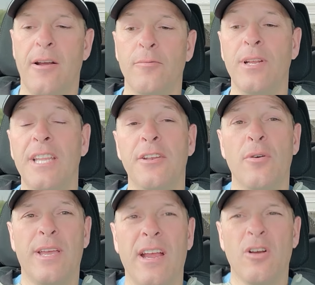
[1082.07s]
Really
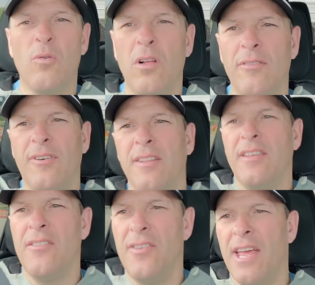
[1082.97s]
Don't Care qualified
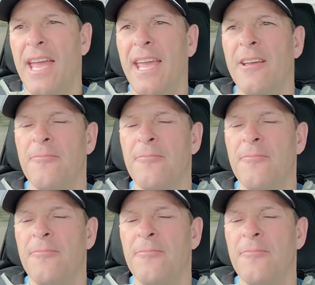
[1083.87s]
the other day.